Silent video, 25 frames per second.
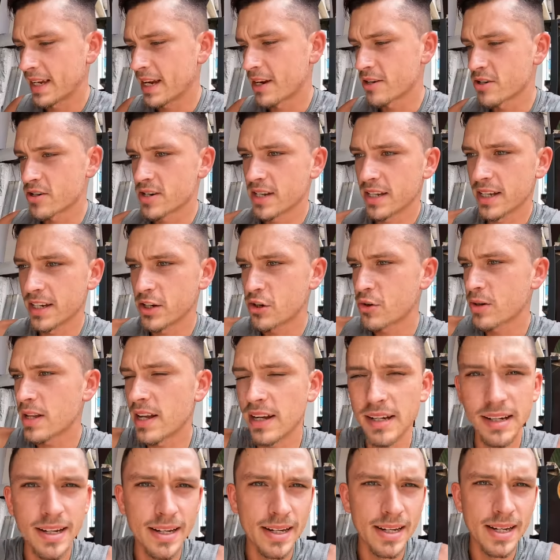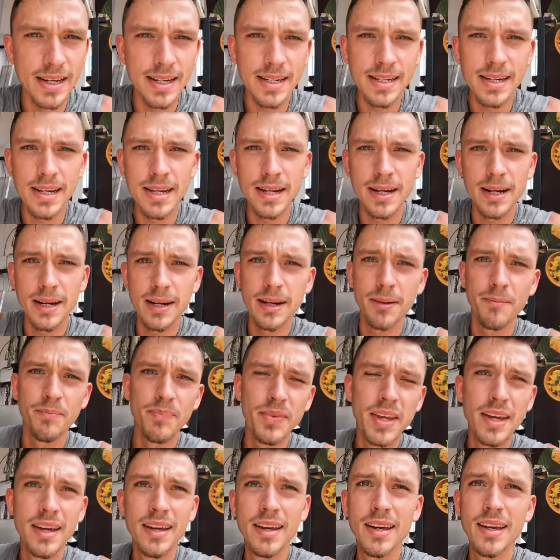in a country like sri lanka india
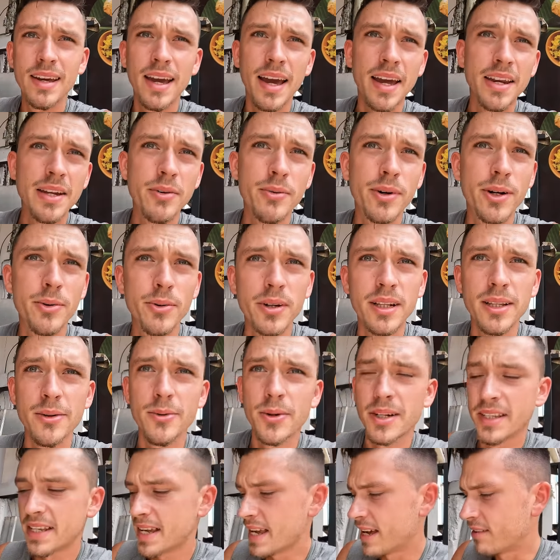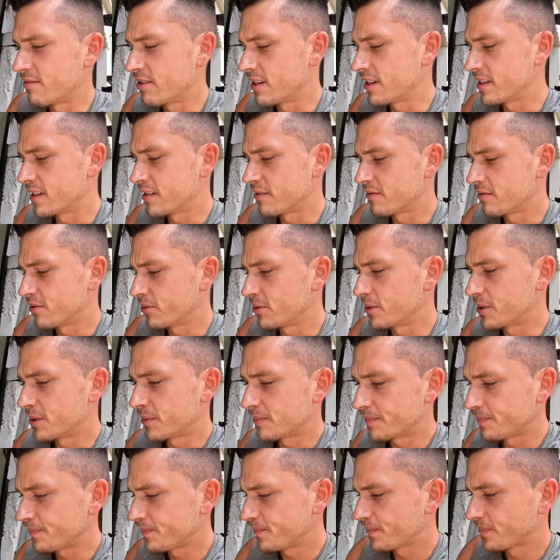anywhere really where they have Indian food.
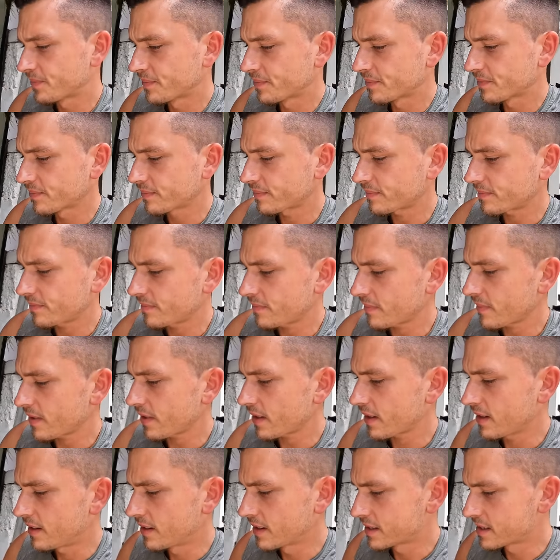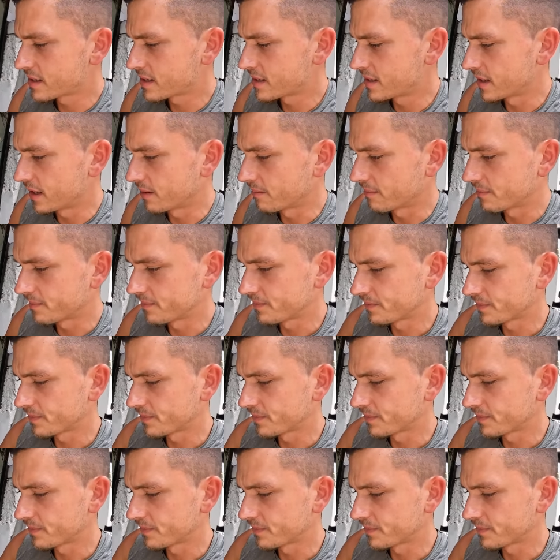Let's see.